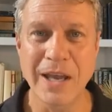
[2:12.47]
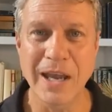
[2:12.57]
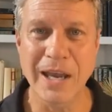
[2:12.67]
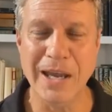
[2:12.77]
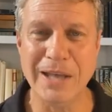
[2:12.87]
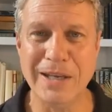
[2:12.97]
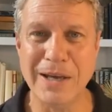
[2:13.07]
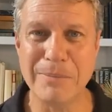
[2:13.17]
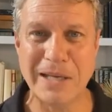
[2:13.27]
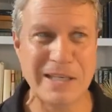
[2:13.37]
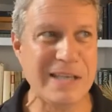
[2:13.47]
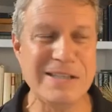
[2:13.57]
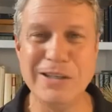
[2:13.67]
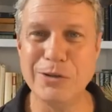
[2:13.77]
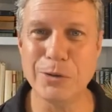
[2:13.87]
and uh, my
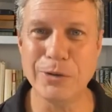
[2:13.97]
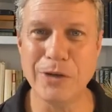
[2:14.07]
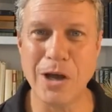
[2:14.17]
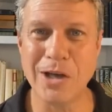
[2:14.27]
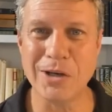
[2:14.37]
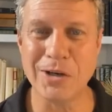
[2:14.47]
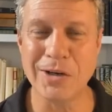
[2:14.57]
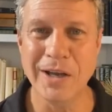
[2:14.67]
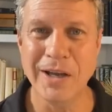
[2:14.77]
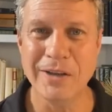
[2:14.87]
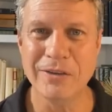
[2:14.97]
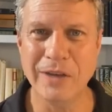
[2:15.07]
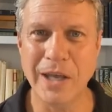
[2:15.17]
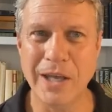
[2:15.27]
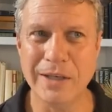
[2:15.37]
19 year old daughter
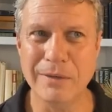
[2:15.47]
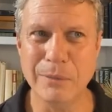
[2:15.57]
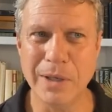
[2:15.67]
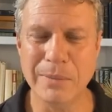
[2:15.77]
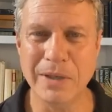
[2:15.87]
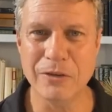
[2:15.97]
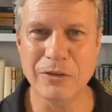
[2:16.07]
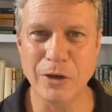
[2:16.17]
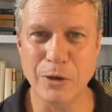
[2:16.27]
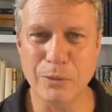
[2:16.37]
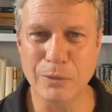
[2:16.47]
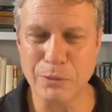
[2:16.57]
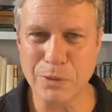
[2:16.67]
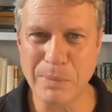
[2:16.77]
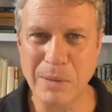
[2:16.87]
said, wait a minute, so
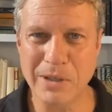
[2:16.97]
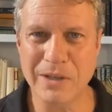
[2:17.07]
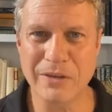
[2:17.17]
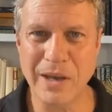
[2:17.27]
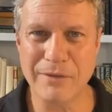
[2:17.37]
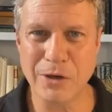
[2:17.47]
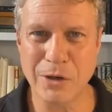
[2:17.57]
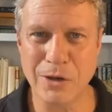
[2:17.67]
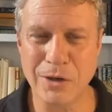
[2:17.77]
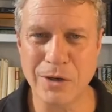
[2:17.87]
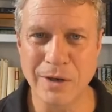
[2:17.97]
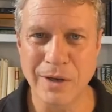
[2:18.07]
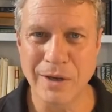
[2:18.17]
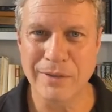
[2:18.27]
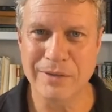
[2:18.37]
the Republicans have her.
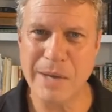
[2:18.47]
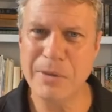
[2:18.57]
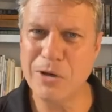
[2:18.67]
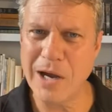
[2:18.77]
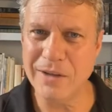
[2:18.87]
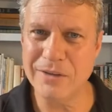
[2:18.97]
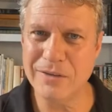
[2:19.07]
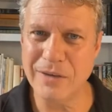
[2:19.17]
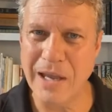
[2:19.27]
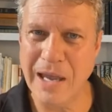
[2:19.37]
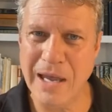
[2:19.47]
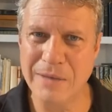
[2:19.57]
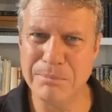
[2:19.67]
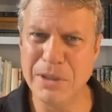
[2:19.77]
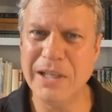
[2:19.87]
The Democrats
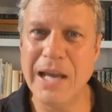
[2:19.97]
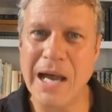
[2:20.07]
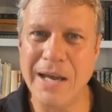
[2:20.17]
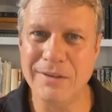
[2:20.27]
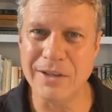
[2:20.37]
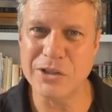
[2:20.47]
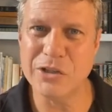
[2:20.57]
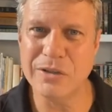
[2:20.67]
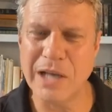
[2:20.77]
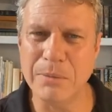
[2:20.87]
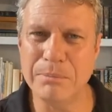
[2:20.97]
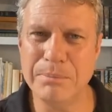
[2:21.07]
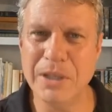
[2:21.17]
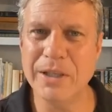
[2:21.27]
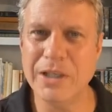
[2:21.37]
had Billie Eilish. Now,
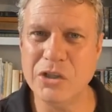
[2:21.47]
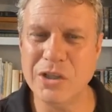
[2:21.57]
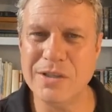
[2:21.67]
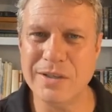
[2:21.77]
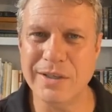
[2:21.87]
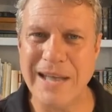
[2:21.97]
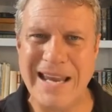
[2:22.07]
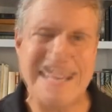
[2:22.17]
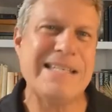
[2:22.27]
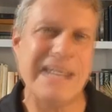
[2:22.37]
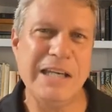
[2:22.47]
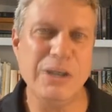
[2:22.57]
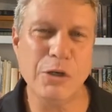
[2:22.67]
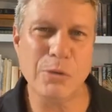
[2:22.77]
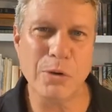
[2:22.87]
Billie, she's an 18
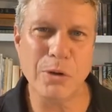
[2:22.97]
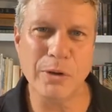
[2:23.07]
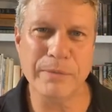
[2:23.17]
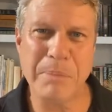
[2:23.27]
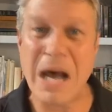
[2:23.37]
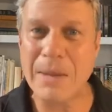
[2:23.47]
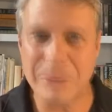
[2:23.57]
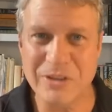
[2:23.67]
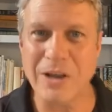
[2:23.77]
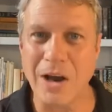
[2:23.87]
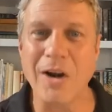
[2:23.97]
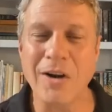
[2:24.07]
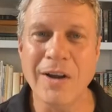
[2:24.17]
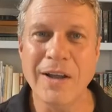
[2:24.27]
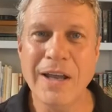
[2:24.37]
year old pop star,
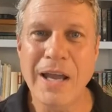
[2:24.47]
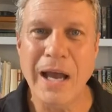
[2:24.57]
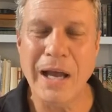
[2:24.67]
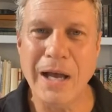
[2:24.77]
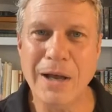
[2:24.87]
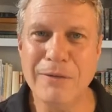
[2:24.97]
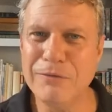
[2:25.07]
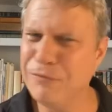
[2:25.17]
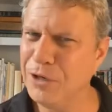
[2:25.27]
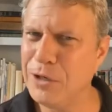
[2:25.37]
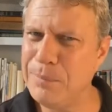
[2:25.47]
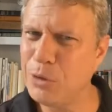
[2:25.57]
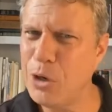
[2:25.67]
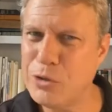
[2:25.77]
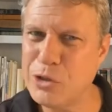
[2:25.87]
uh, very
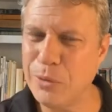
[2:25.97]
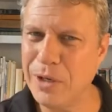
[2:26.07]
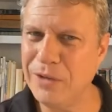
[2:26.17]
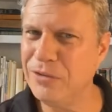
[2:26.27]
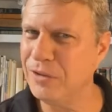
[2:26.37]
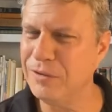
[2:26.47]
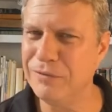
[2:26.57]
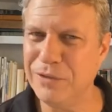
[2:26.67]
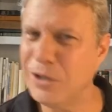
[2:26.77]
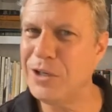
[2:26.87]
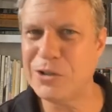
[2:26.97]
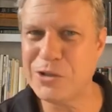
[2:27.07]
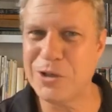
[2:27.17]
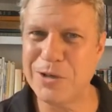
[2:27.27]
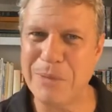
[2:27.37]
pro choice and very
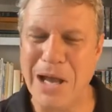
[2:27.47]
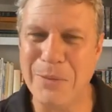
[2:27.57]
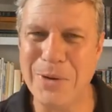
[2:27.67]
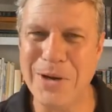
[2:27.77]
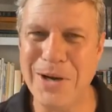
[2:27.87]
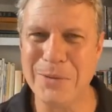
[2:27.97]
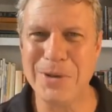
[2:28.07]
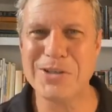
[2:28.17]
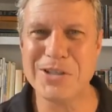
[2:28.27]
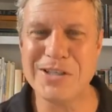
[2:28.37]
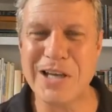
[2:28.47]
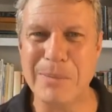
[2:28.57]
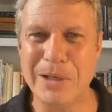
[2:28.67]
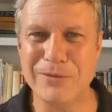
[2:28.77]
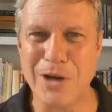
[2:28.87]
assured about where, where she's
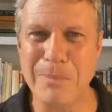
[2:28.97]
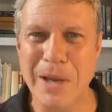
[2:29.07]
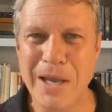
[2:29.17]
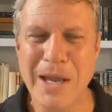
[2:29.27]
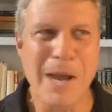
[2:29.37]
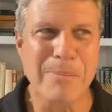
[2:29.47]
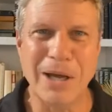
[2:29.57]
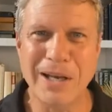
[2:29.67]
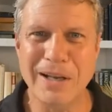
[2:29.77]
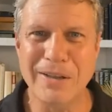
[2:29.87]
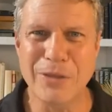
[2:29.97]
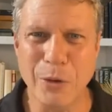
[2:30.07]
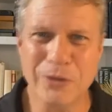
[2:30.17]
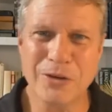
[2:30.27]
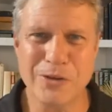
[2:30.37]
coming from. But
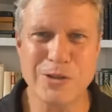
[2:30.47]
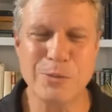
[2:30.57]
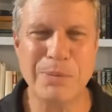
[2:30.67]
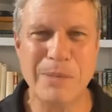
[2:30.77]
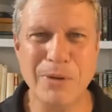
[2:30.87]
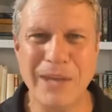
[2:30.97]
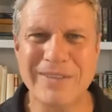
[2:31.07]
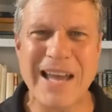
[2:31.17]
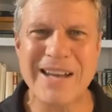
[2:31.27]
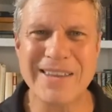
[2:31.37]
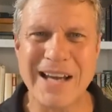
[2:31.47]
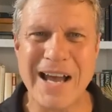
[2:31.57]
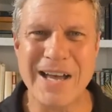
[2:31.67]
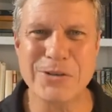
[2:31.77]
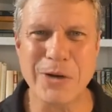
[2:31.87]
those are the two people, that's kind of the
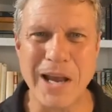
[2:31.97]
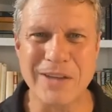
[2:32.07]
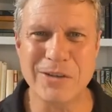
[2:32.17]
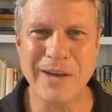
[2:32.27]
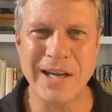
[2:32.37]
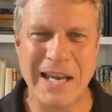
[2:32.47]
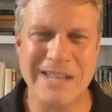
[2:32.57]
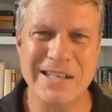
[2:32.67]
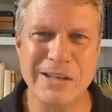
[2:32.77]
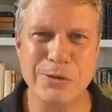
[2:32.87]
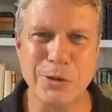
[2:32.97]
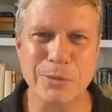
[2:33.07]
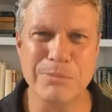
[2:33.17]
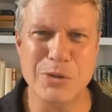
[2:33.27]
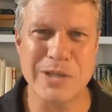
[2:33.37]
contrast. You got an 18 year old
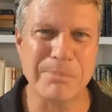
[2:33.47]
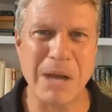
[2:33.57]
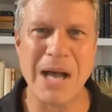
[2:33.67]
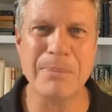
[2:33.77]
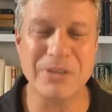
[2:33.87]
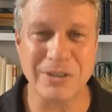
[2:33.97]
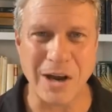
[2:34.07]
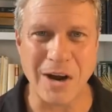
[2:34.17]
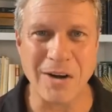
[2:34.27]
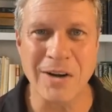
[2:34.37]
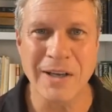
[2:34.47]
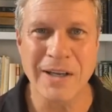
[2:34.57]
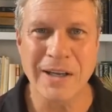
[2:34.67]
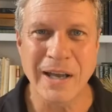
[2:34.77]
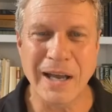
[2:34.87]
music pop star,
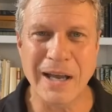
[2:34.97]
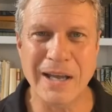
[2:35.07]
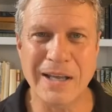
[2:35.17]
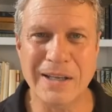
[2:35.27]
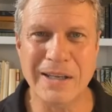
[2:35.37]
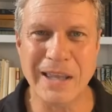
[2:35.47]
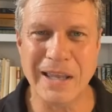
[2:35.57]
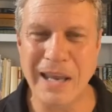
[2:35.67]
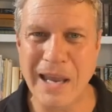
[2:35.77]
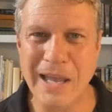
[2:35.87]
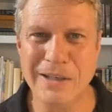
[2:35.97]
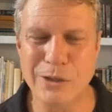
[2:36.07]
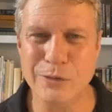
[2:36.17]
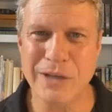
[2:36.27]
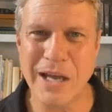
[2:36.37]
uh, and
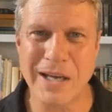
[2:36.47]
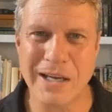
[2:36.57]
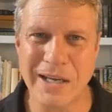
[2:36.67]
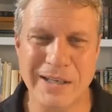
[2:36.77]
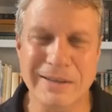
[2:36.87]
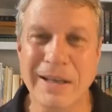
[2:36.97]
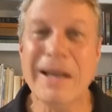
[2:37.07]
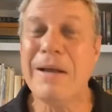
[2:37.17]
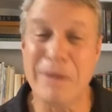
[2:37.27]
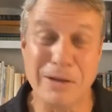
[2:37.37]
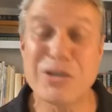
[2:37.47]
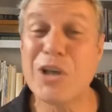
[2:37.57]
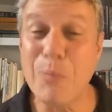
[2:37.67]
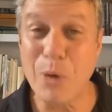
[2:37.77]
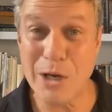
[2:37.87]
you've got a, a
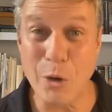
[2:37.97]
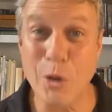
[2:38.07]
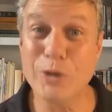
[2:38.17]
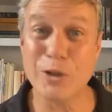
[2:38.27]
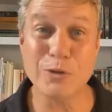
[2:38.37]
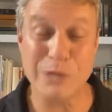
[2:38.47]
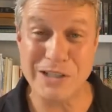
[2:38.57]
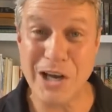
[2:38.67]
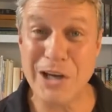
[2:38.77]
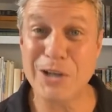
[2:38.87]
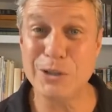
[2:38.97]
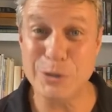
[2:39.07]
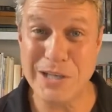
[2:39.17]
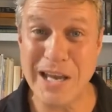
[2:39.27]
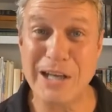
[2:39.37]
somewhat older retired
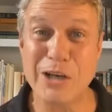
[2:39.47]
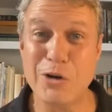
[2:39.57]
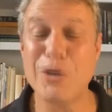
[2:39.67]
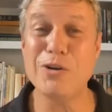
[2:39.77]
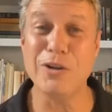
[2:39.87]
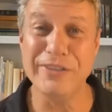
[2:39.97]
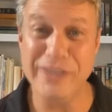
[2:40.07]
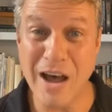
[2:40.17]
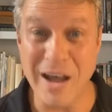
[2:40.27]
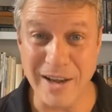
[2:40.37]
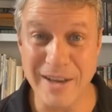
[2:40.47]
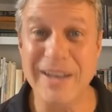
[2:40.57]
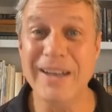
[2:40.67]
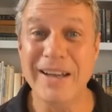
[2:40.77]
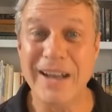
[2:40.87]
Lieutenant Colonel nun
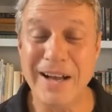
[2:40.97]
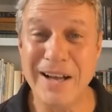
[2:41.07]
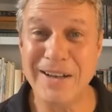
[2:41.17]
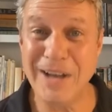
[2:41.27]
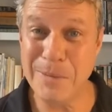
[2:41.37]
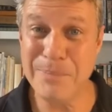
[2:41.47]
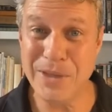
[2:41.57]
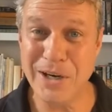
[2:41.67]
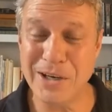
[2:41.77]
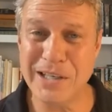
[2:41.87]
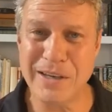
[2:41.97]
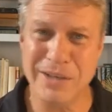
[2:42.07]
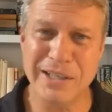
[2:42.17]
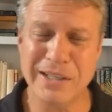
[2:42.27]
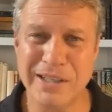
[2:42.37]
uh, up there
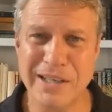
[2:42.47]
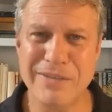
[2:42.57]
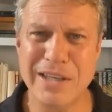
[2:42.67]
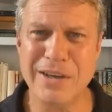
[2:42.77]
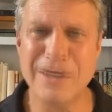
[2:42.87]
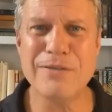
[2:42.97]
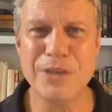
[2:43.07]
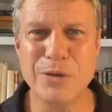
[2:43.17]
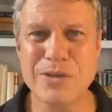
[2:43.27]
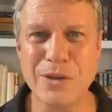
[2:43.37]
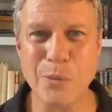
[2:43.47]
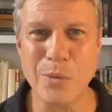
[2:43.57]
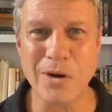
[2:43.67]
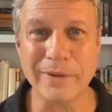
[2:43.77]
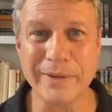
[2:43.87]
giving giving their views of the
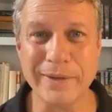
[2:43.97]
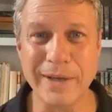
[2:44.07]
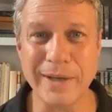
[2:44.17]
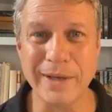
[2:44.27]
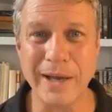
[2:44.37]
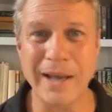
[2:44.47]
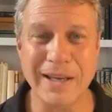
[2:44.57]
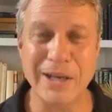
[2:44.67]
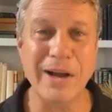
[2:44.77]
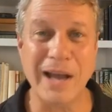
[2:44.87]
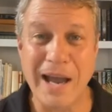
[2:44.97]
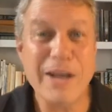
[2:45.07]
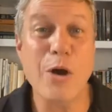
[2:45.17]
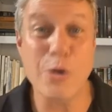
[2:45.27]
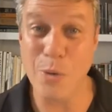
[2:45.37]
world. Uh, you know, I
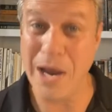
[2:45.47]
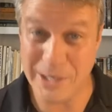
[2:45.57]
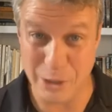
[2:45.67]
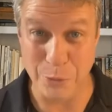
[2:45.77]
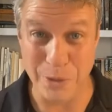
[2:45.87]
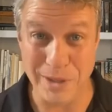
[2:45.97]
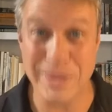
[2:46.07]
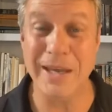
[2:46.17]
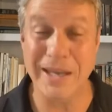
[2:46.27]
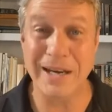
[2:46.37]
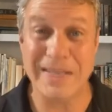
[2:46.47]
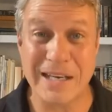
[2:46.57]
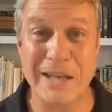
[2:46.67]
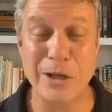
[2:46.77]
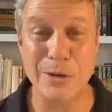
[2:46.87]
know who I go with, and I think I
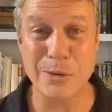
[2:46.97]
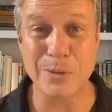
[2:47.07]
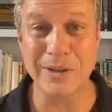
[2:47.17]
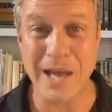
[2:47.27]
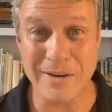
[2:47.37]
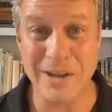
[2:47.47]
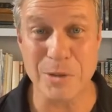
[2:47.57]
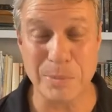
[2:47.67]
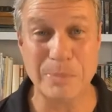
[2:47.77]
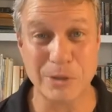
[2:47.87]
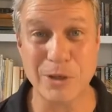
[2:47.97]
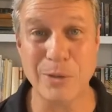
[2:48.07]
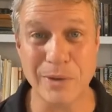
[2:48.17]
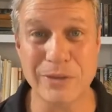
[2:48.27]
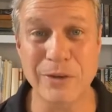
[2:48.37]
know who a lot of other people go
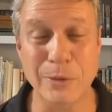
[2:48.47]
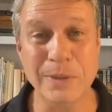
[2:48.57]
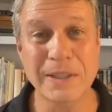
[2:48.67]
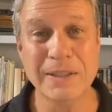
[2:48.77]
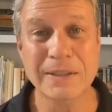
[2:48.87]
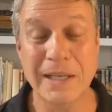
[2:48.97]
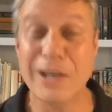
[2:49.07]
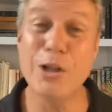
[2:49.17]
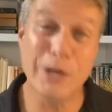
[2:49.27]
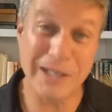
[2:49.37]
with too, including yeah.